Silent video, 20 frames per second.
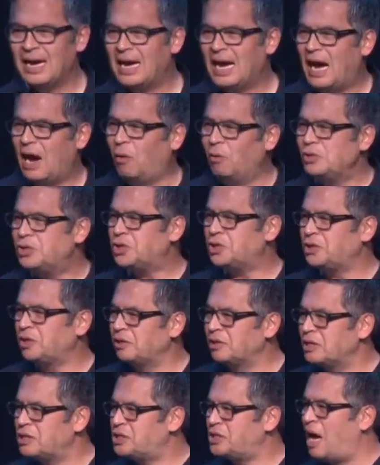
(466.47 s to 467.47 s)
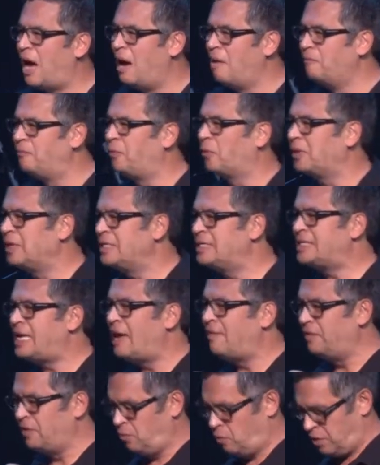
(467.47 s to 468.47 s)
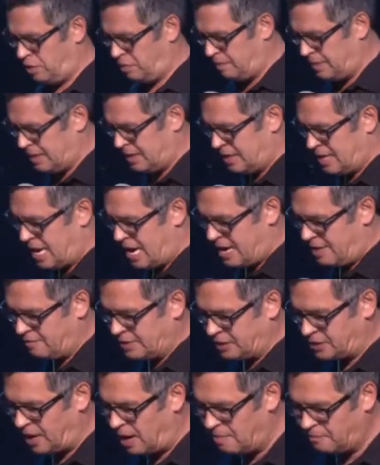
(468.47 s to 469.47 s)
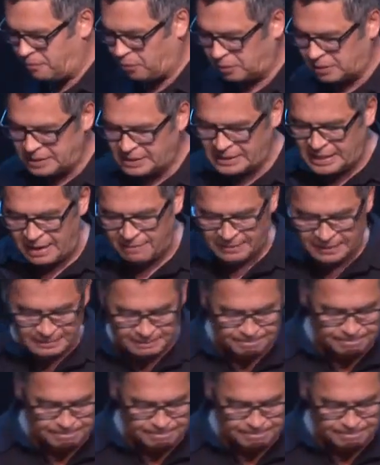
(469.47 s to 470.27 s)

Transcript: I want you to turn to Psalm 47 with me tonight. Psalm 47.